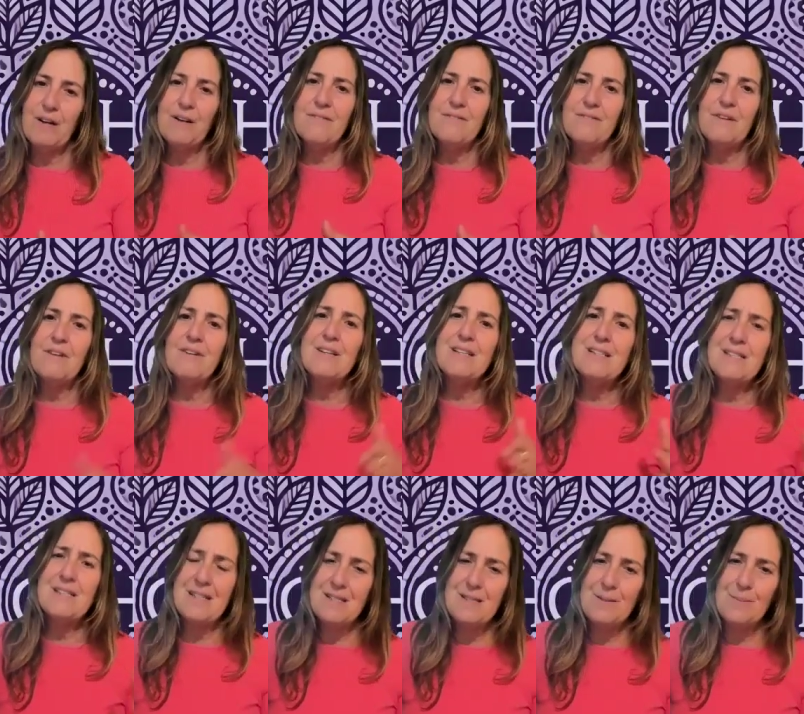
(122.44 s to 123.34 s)
very, very
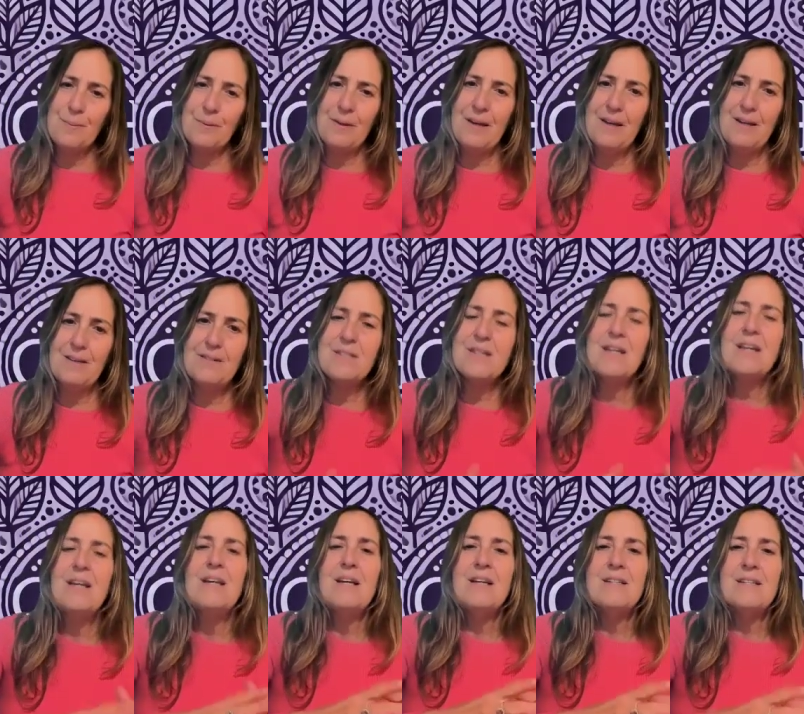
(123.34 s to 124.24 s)
disciplined
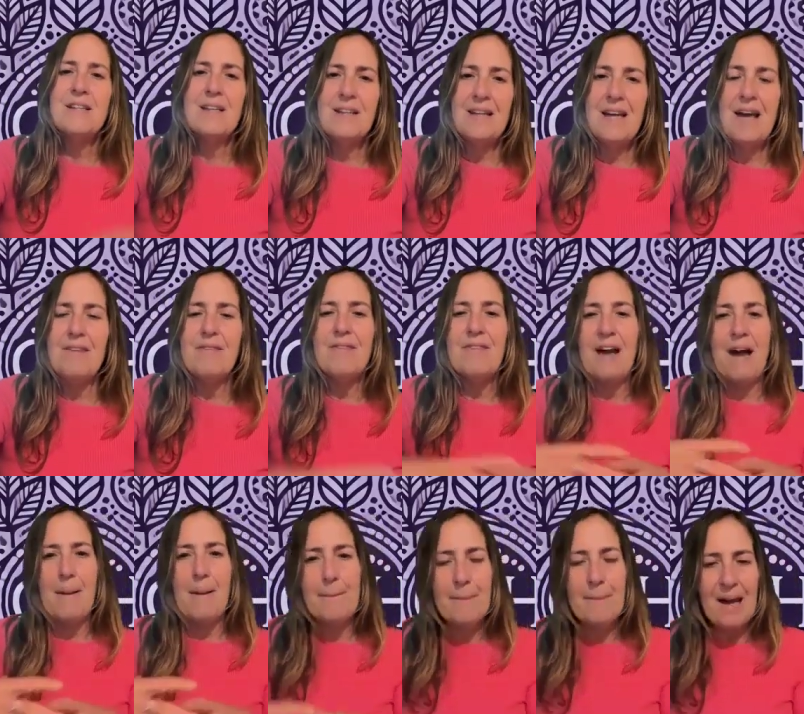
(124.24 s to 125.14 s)
to get
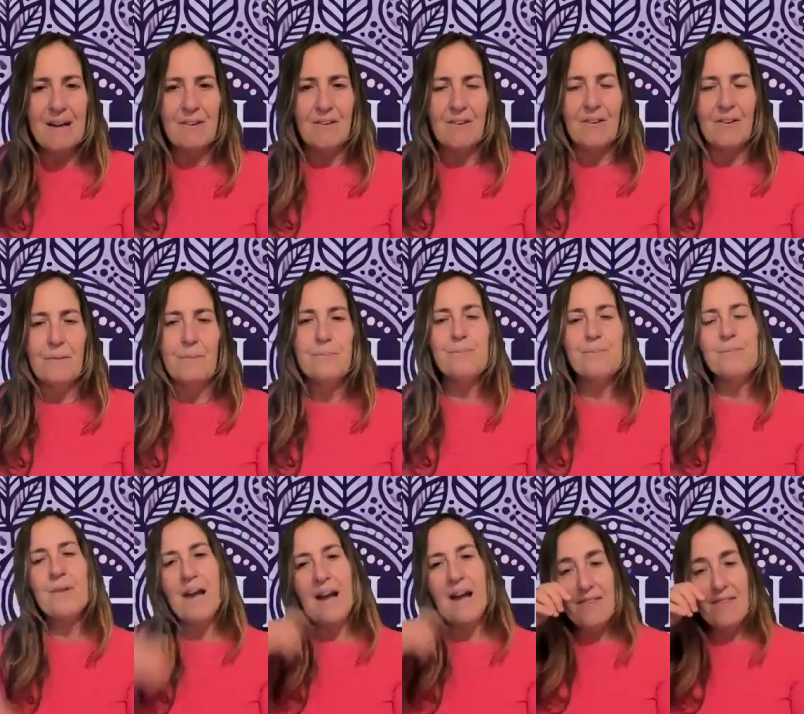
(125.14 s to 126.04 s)
that medal.
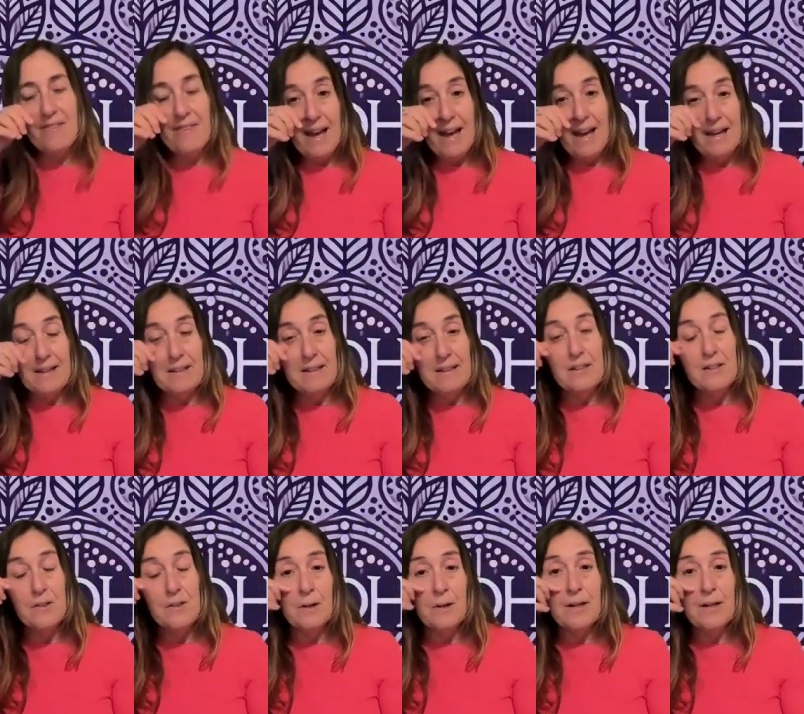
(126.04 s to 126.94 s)
And then
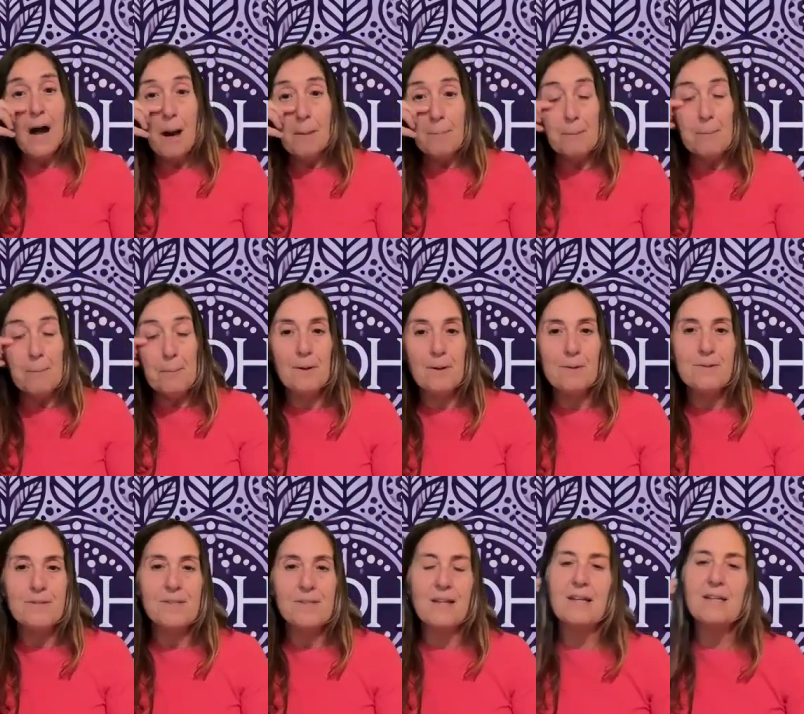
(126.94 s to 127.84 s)
your Kapha
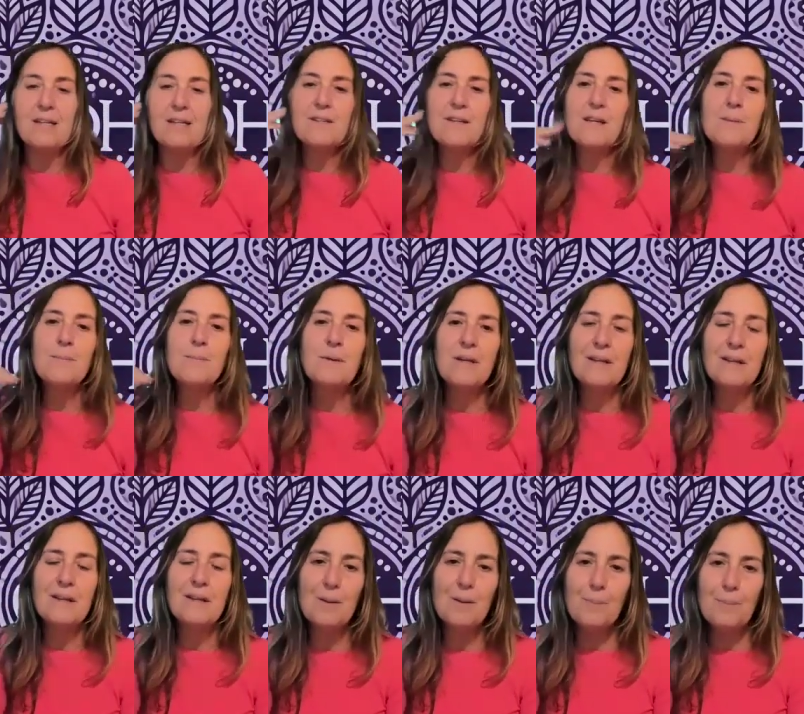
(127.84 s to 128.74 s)
person is going to
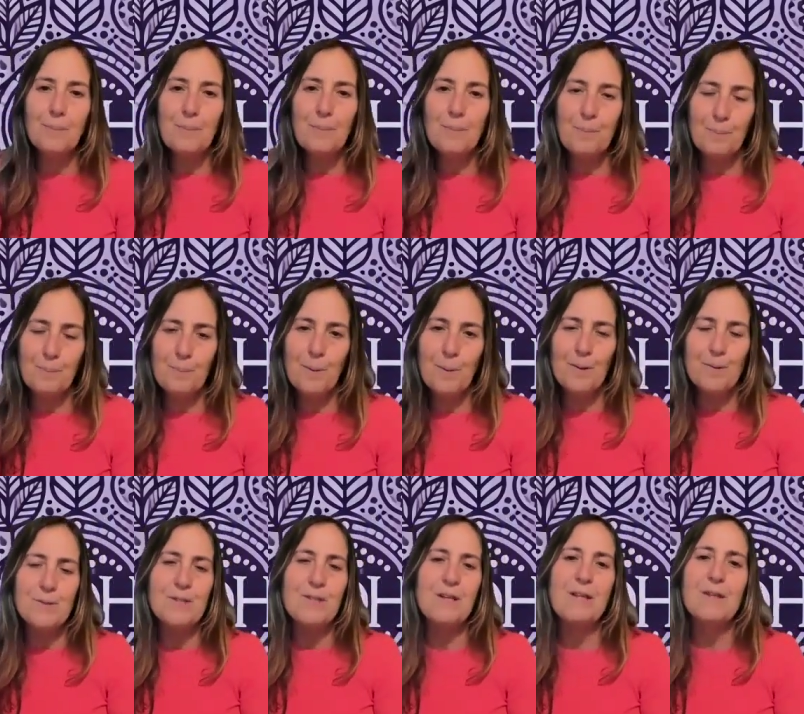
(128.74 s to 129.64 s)
be the
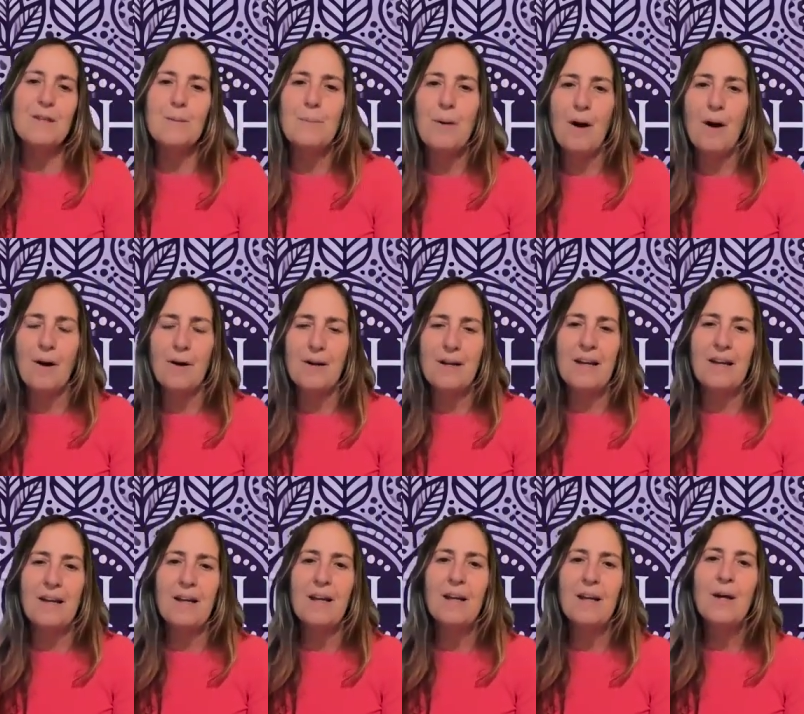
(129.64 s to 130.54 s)
person at the
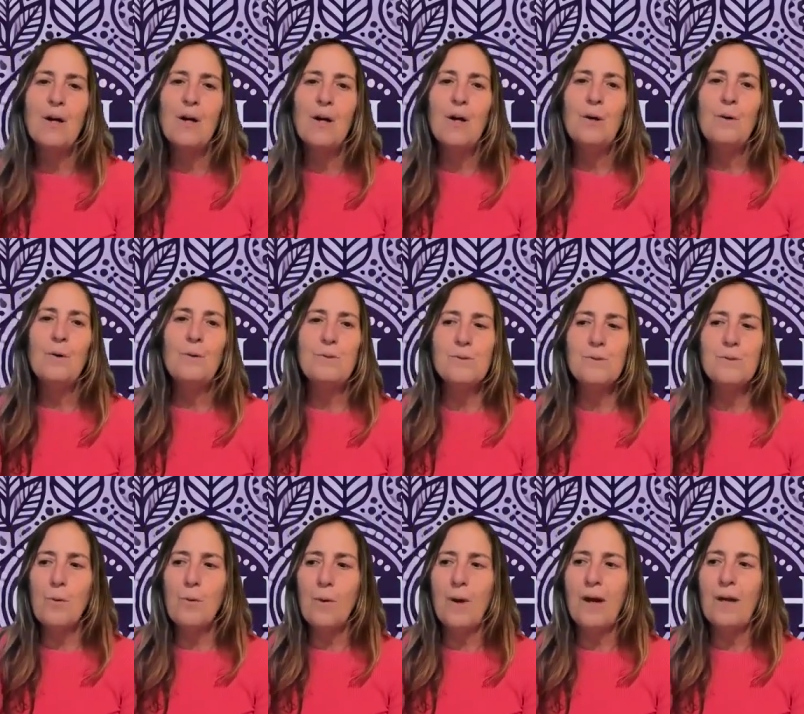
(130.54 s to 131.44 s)
party who's
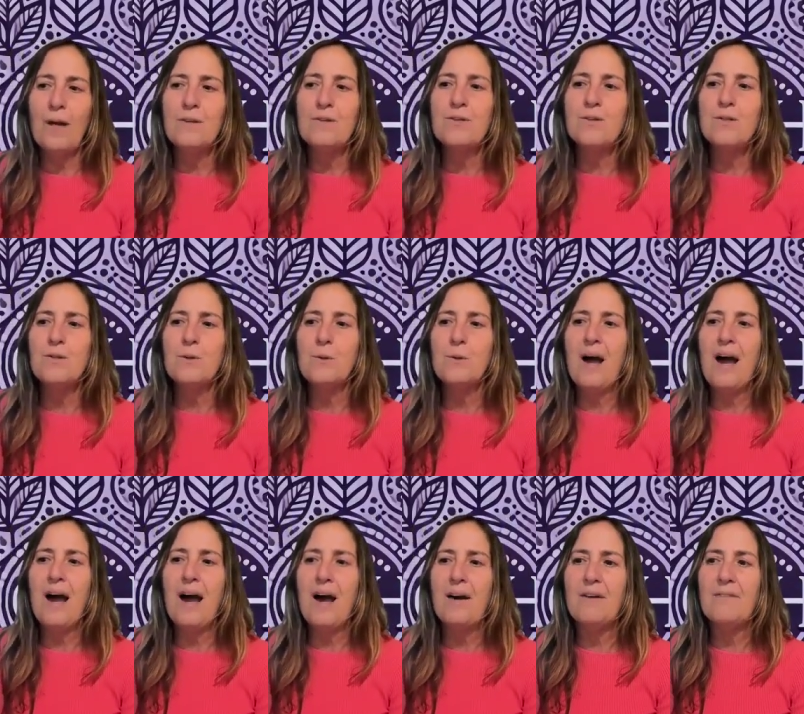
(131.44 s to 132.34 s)
going to
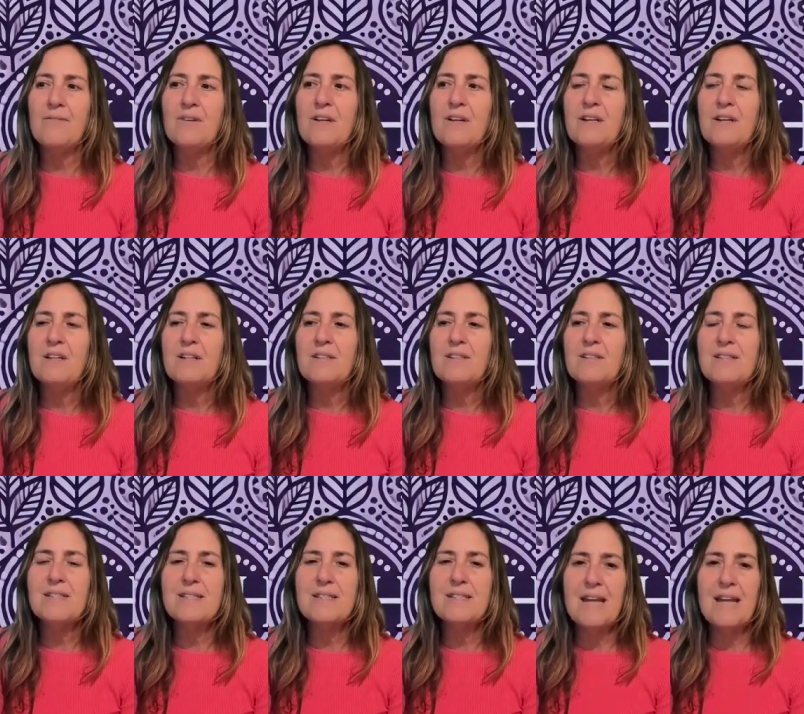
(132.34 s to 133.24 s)
have
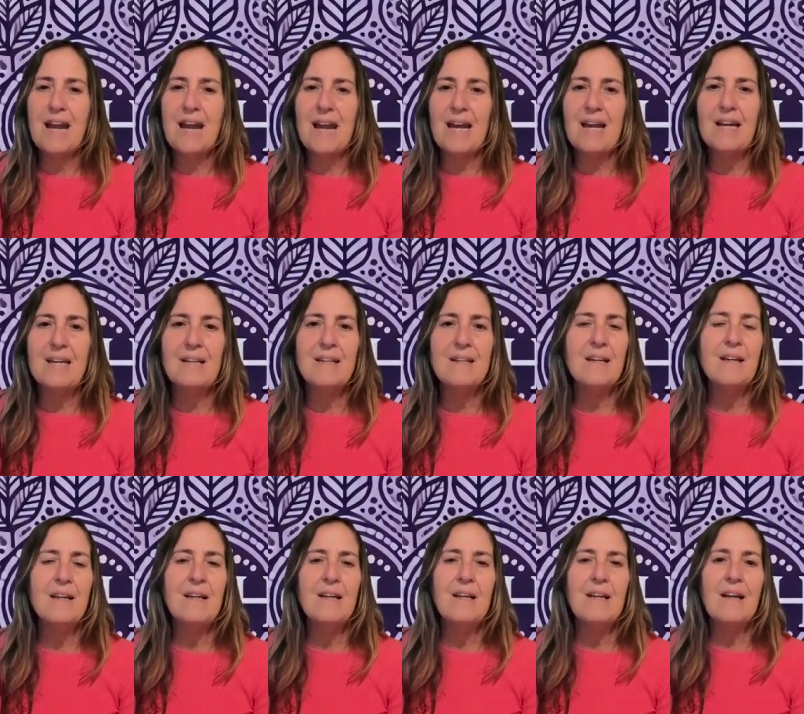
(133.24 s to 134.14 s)

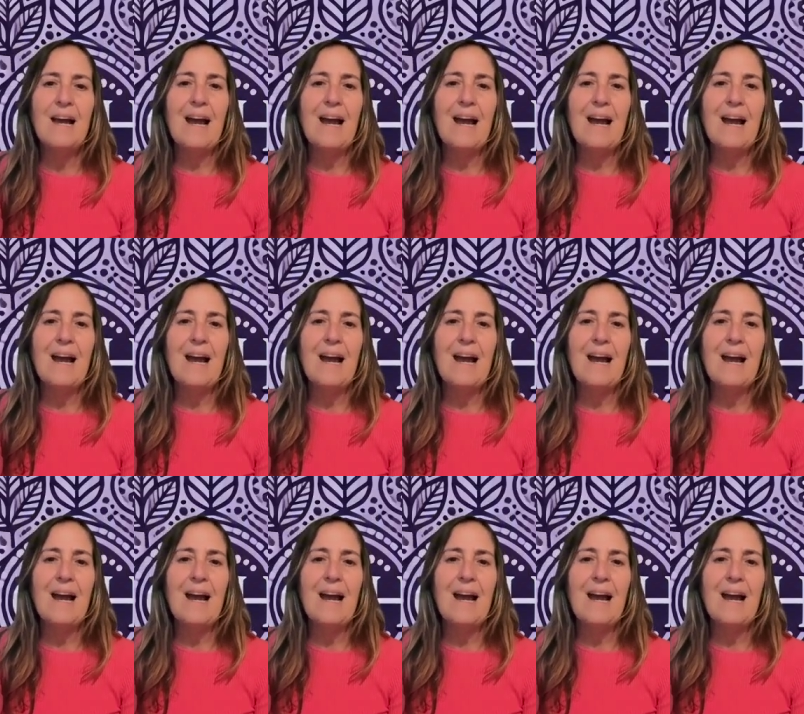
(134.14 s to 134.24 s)
stayed